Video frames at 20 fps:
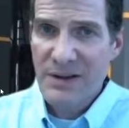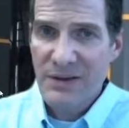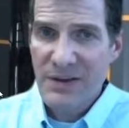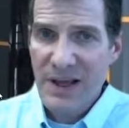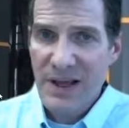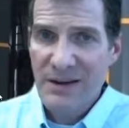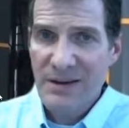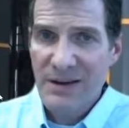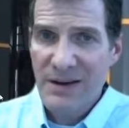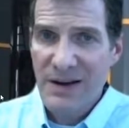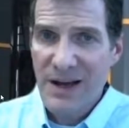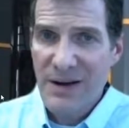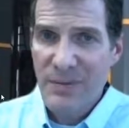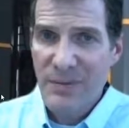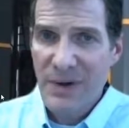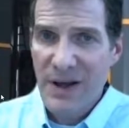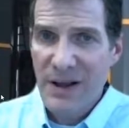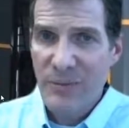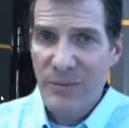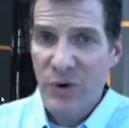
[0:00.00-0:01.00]
in that time
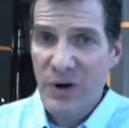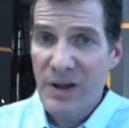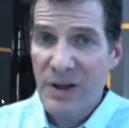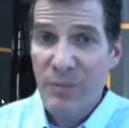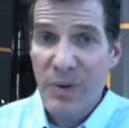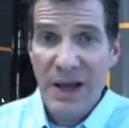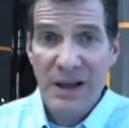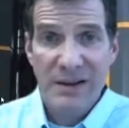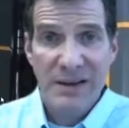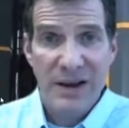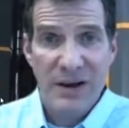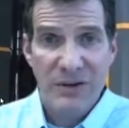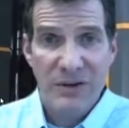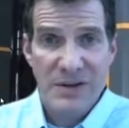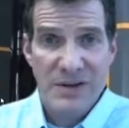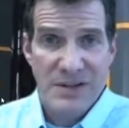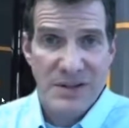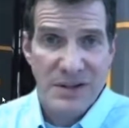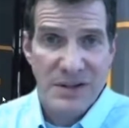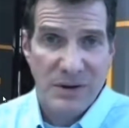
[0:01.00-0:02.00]
and bring it back down to
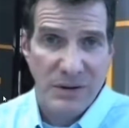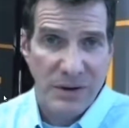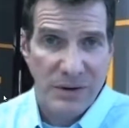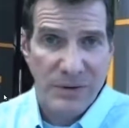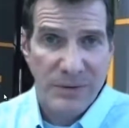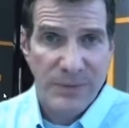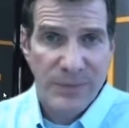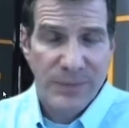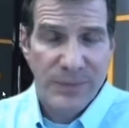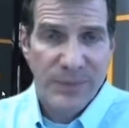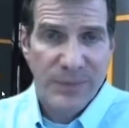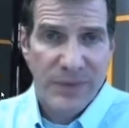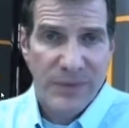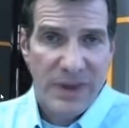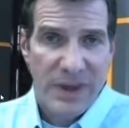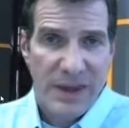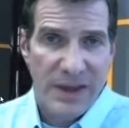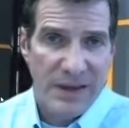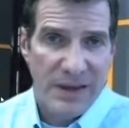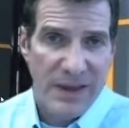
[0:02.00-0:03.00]
zero
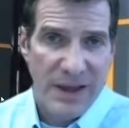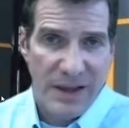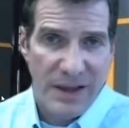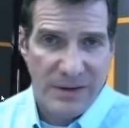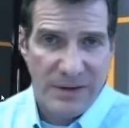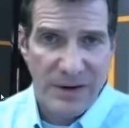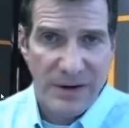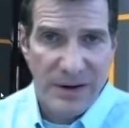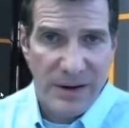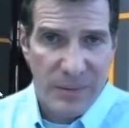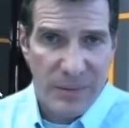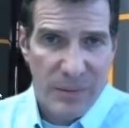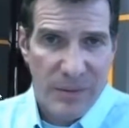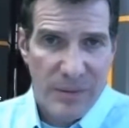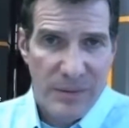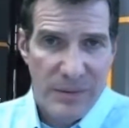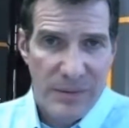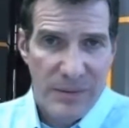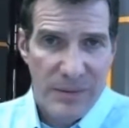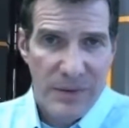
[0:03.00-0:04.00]
in that time.
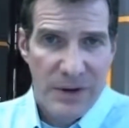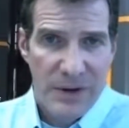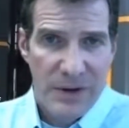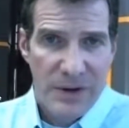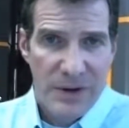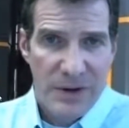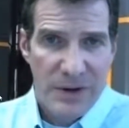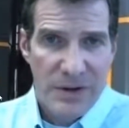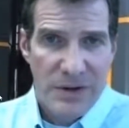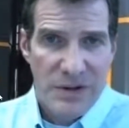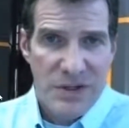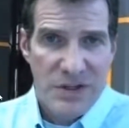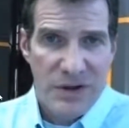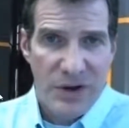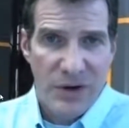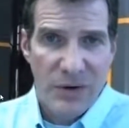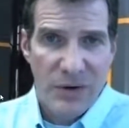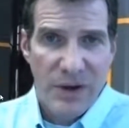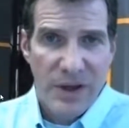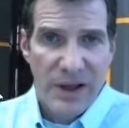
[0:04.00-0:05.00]

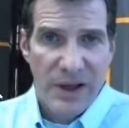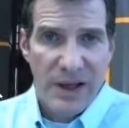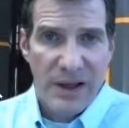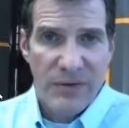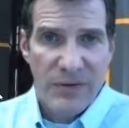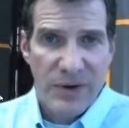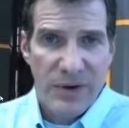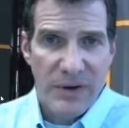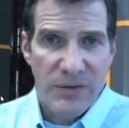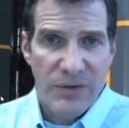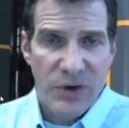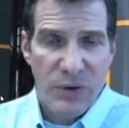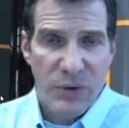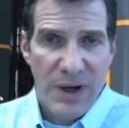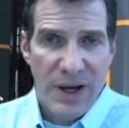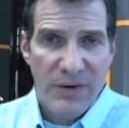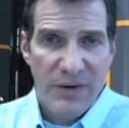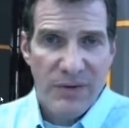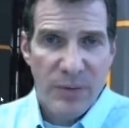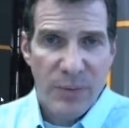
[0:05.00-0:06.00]
So if you
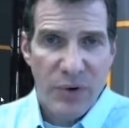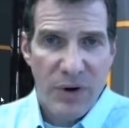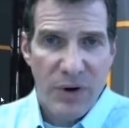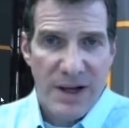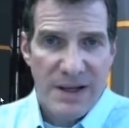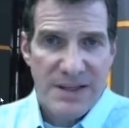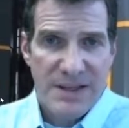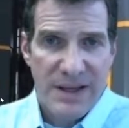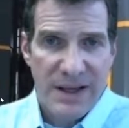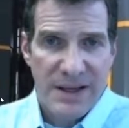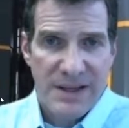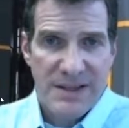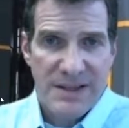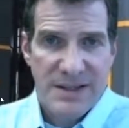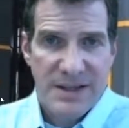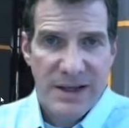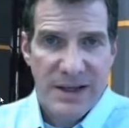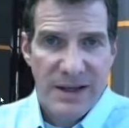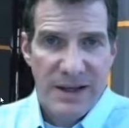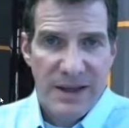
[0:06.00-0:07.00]
have a
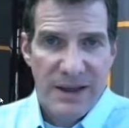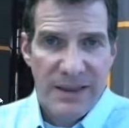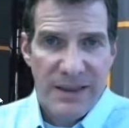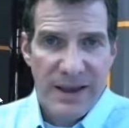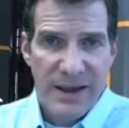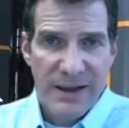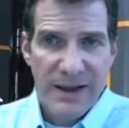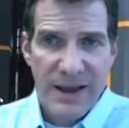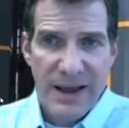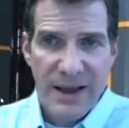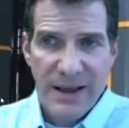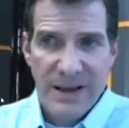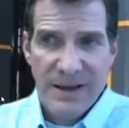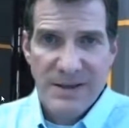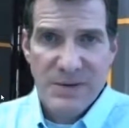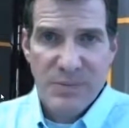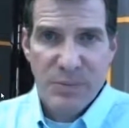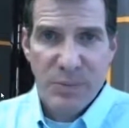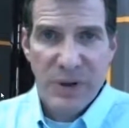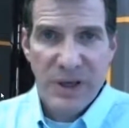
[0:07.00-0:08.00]
process that
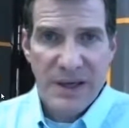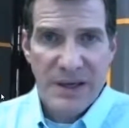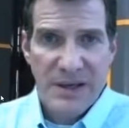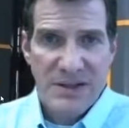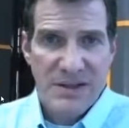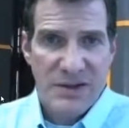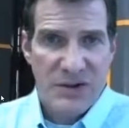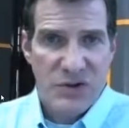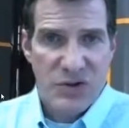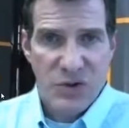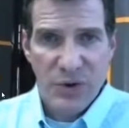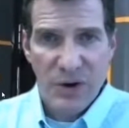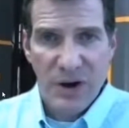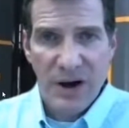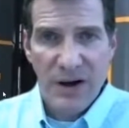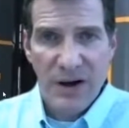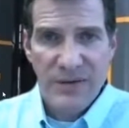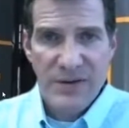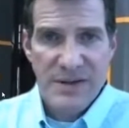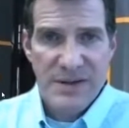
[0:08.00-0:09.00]
has peaks and
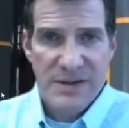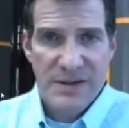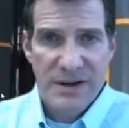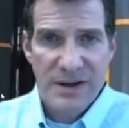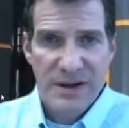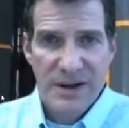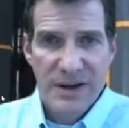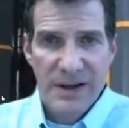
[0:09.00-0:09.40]
troughs